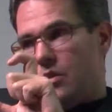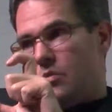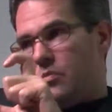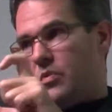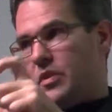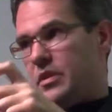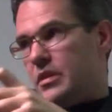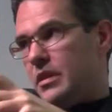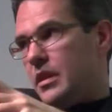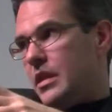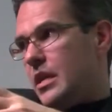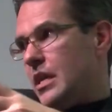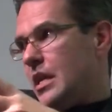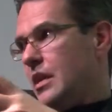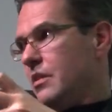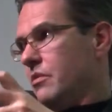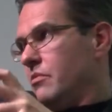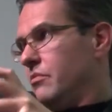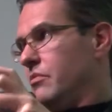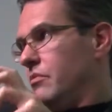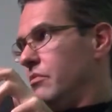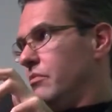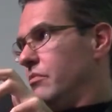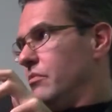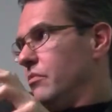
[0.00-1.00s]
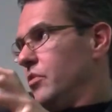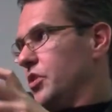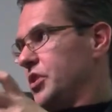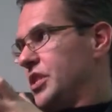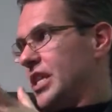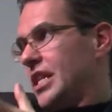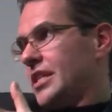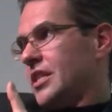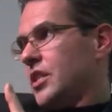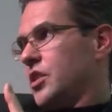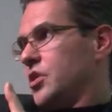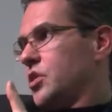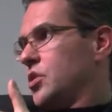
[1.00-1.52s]
with a
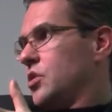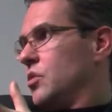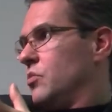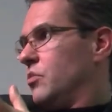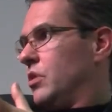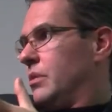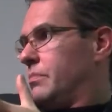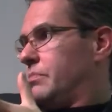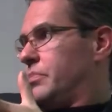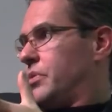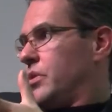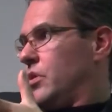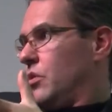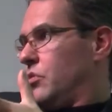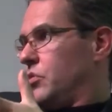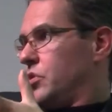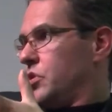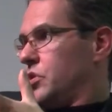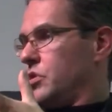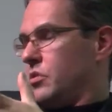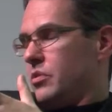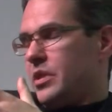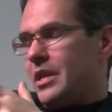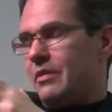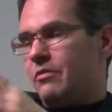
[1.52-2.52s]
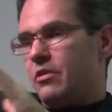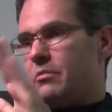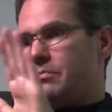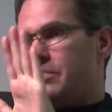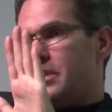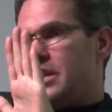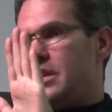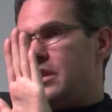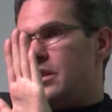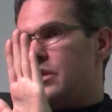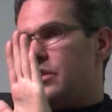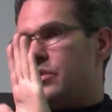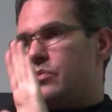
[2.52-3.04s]
Rosetta Stone approach, so there would
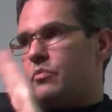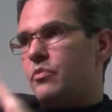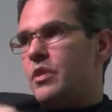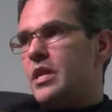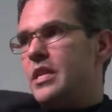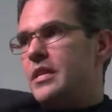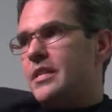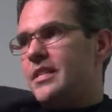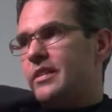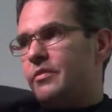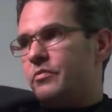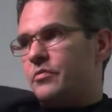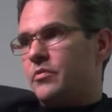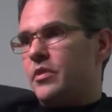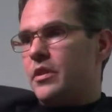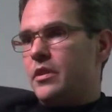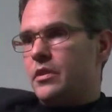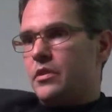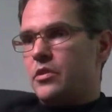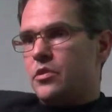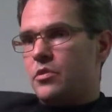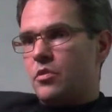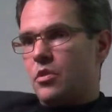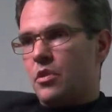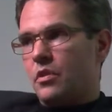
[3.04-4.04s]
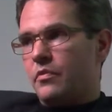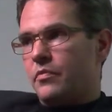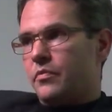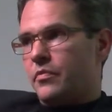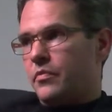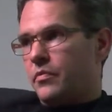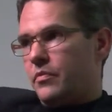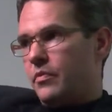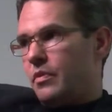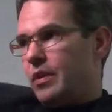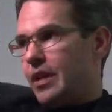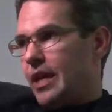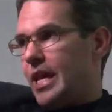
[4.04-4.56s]
be three different sort of
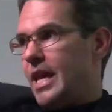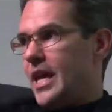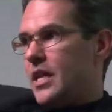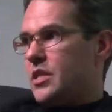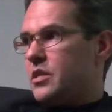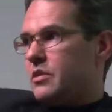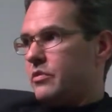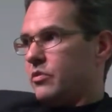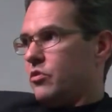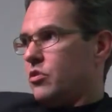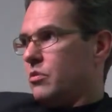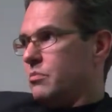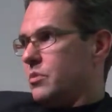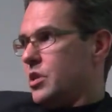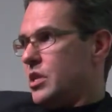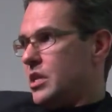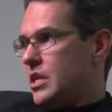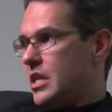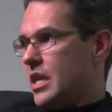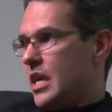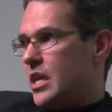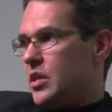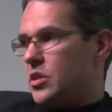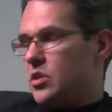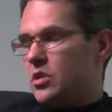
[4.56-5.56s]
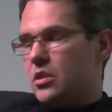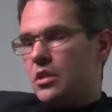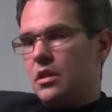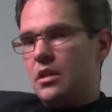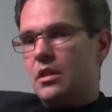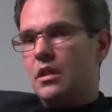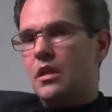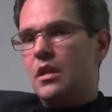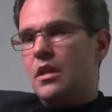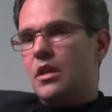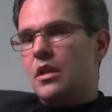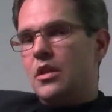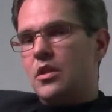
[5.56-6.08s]
layers of communication,
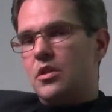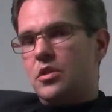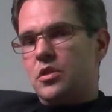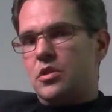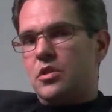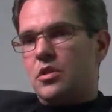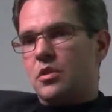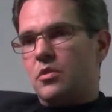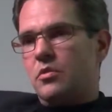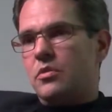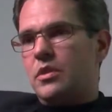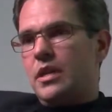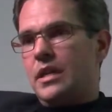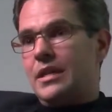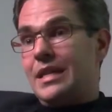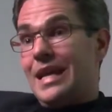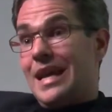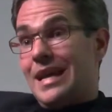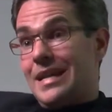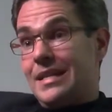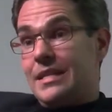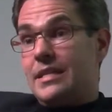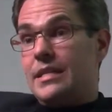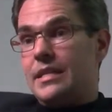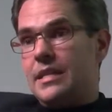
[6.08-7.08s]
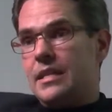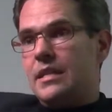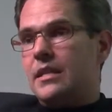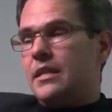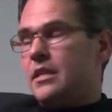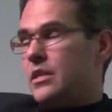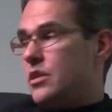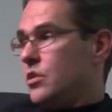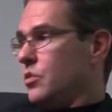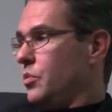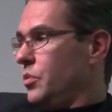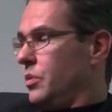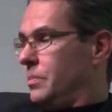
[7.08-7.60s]
so that ideally
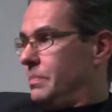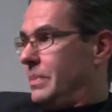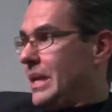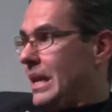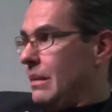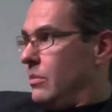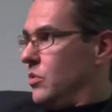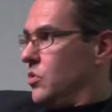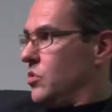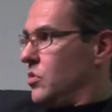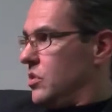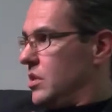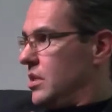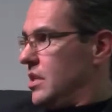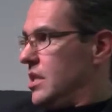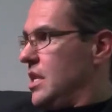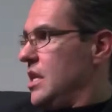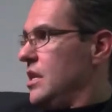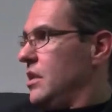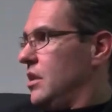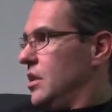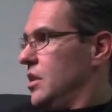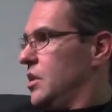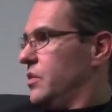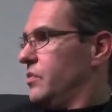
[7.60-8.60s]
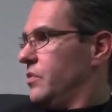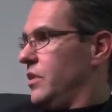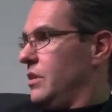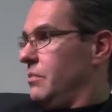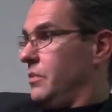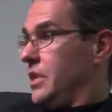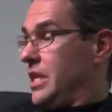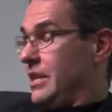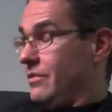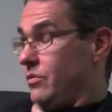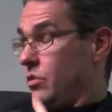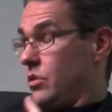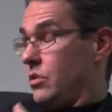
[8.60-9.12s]
you would be able to see this film,
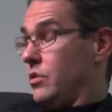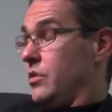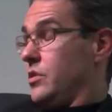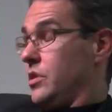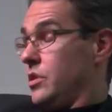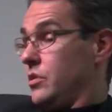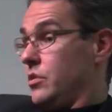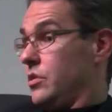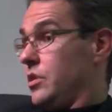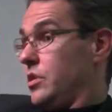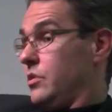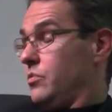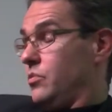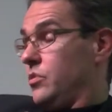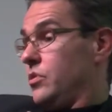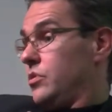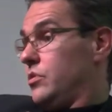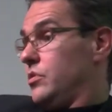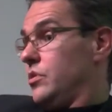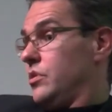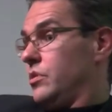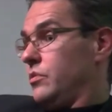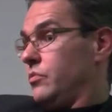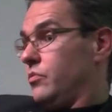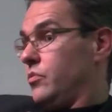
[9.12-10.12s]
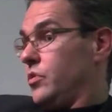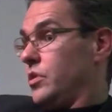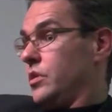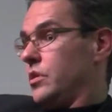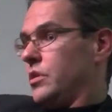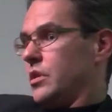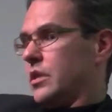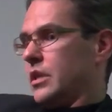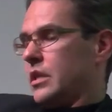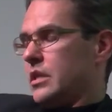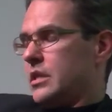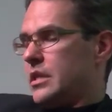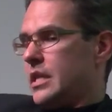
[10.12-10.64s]
even though you, do, you would do, wouldn't
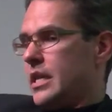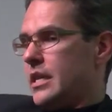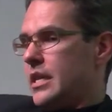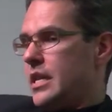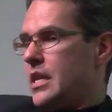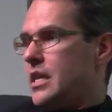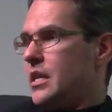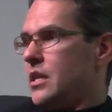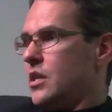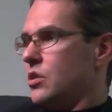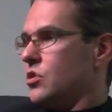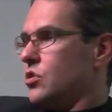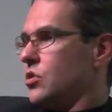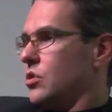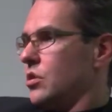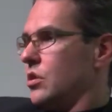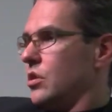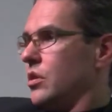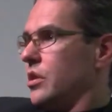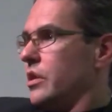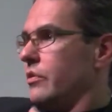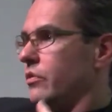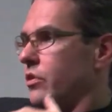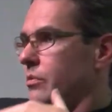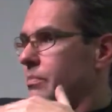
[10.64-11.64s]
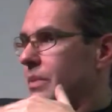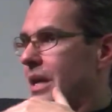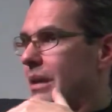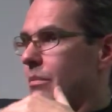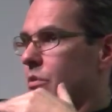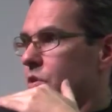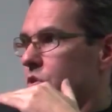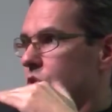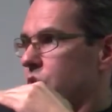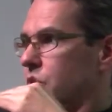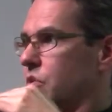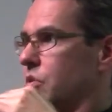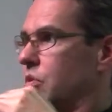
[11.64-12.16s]
understand English, uh, you would be able
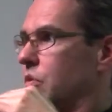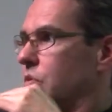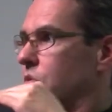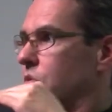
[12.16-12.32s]
to